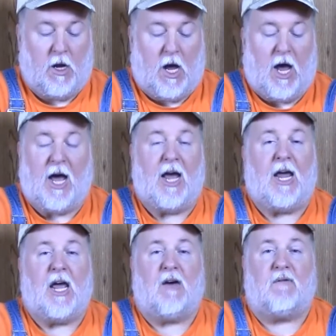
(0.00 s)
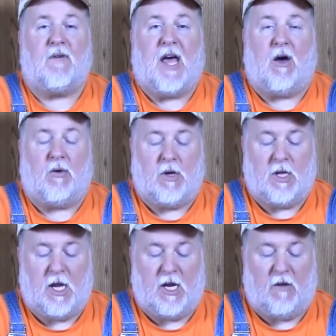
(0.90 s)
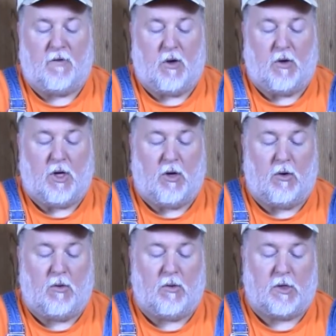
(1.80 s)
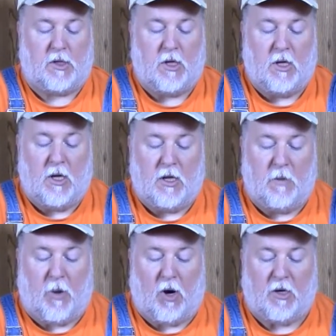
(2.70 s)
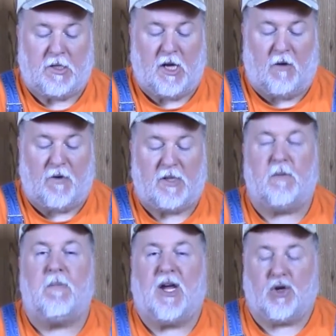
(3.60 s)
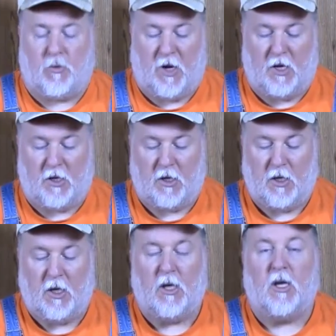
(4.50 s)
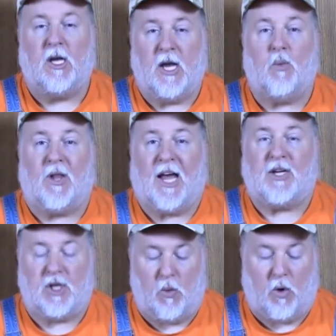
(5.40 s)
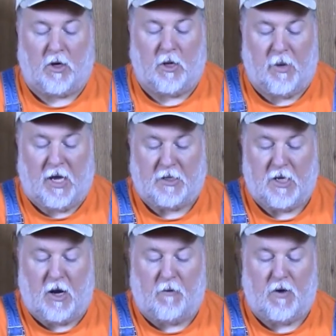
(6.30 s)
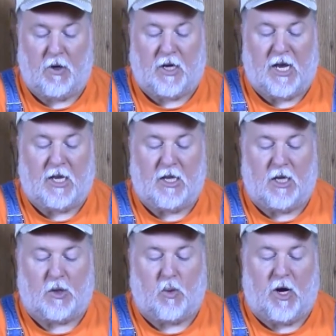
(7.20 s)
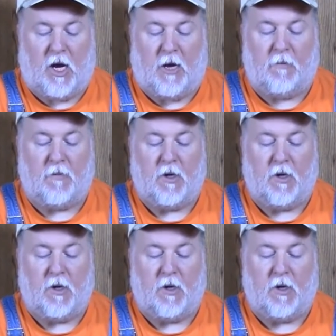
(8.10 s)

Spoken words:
I have found that if you use the bar itself as a measurement, it will actually work the best. Now, if you look at it this way,